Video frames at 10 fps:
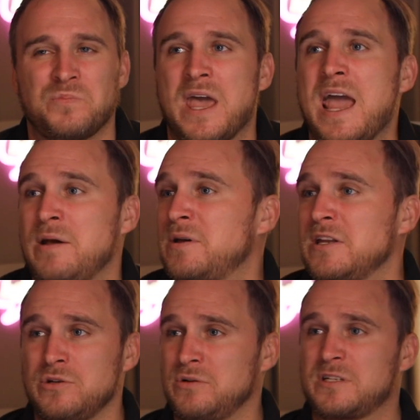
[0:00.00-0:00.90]
hey,
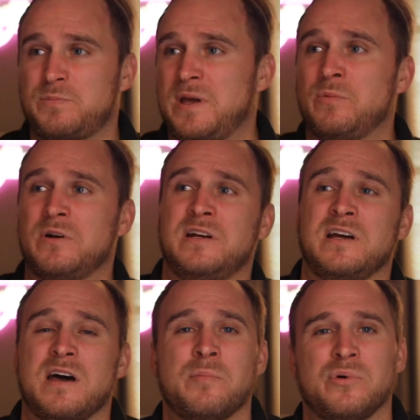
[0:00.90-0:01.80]
can you explain what an
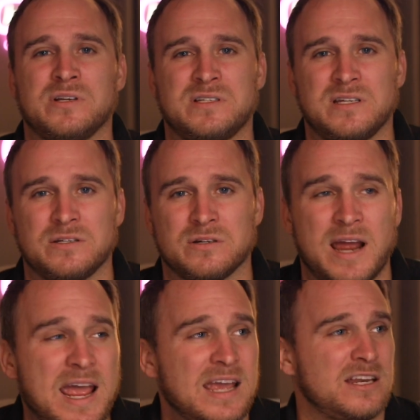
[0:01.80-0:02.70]
encumbrance is? Or,
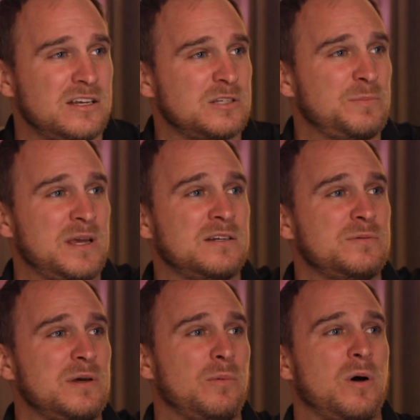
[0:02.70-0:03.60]
hey, can you explain
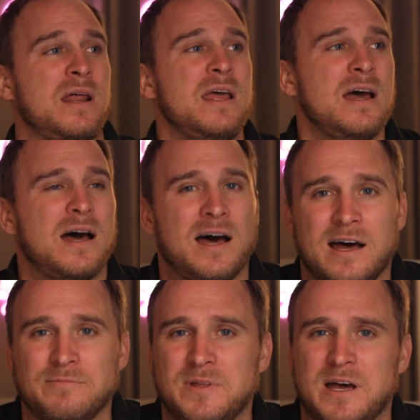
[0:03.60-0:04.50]
to me what
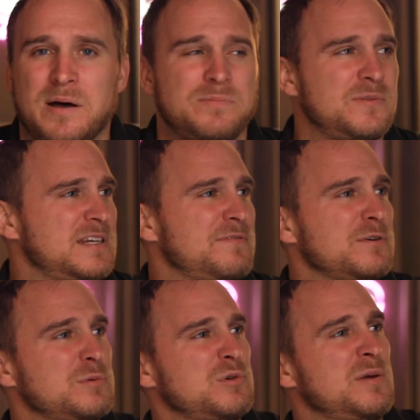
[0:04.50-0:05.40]
the
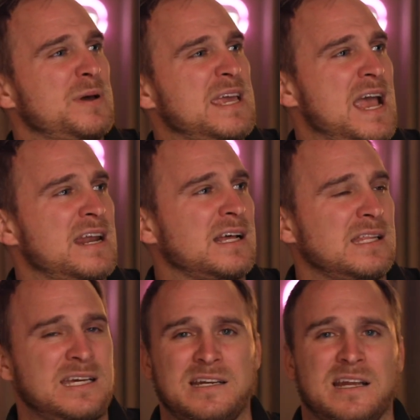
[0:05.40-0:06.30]
difference between a mechanic
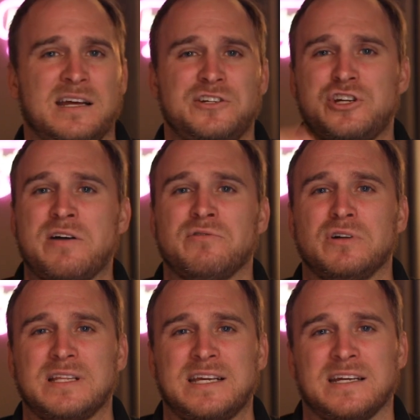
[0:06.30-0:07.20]
lien and a
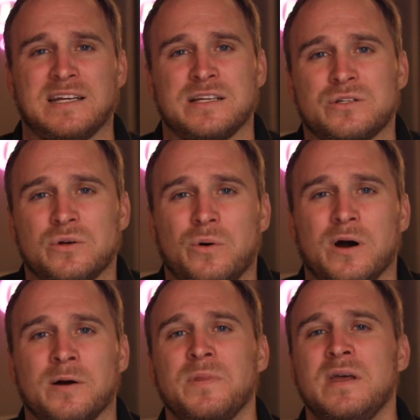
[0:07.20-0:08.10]
general lien is?
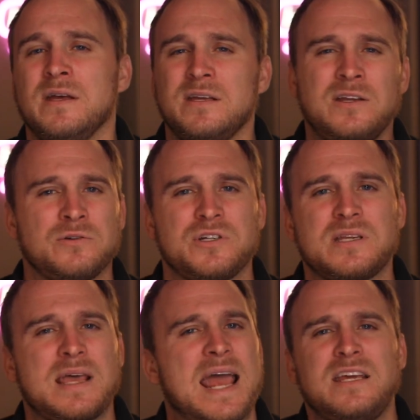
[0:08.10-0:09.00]
Or,
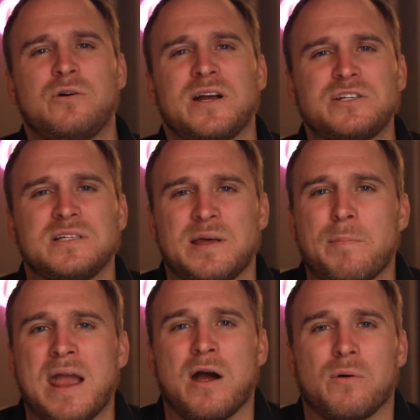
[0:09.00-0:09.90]
just any questions that
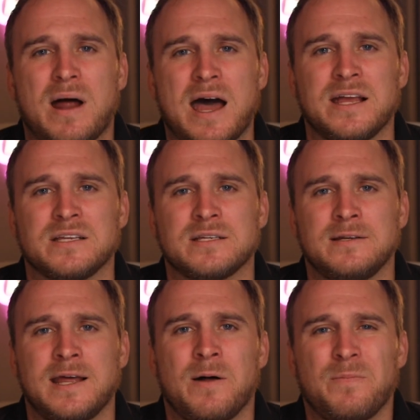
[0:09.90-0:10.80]
might arise.
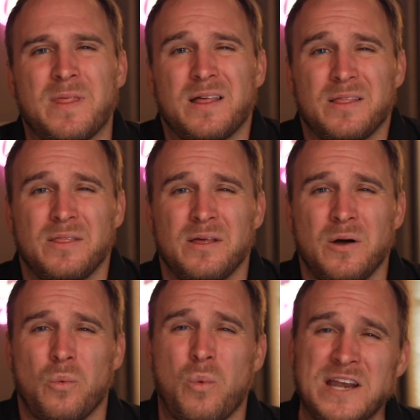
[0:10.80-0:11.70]
Now,
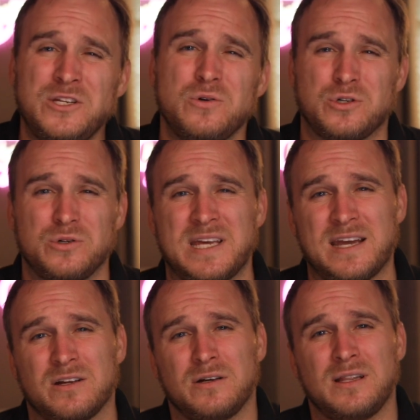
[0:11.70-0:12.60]
when you do
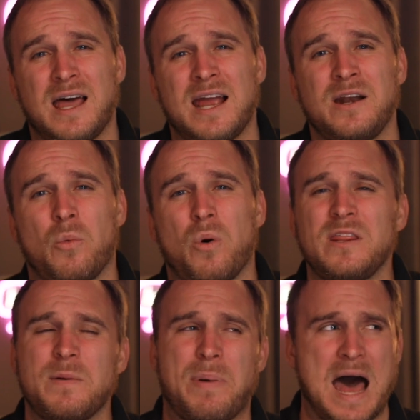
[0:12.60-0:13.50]
take it online, one
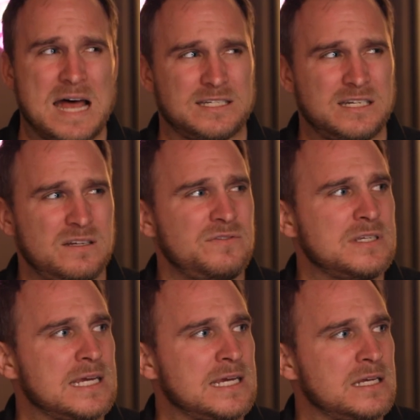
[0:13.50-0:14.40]
of the
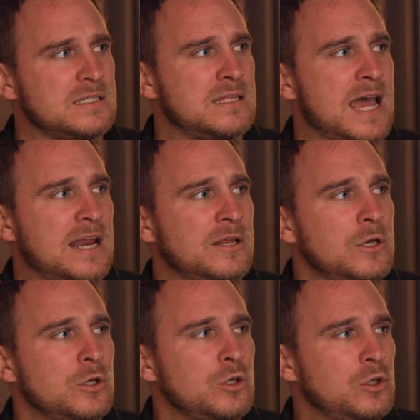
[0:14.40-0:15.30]
positives is that
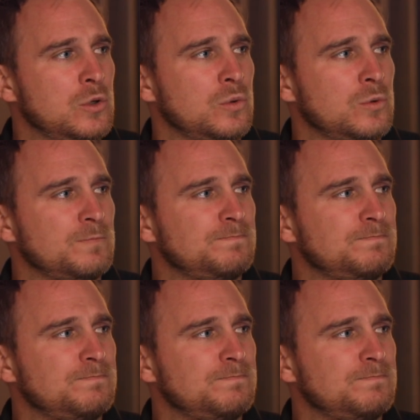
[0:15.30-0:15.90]
you